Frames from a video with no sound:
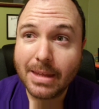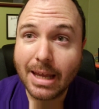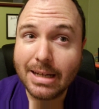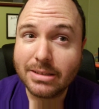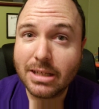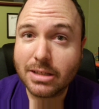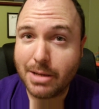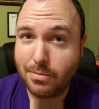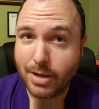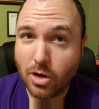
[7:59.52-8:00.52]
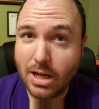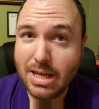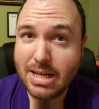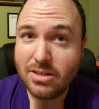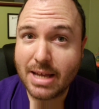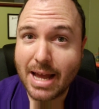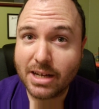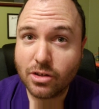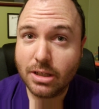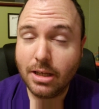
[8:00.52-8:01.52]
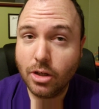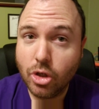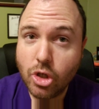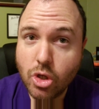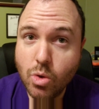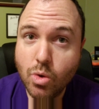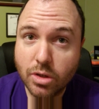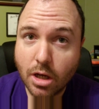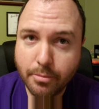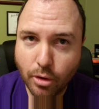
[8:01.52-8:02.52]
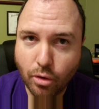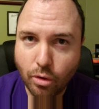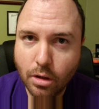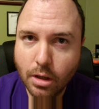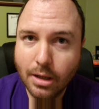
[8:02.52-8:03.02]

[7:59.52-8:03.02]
It is 10 times bigger. It is actually usable.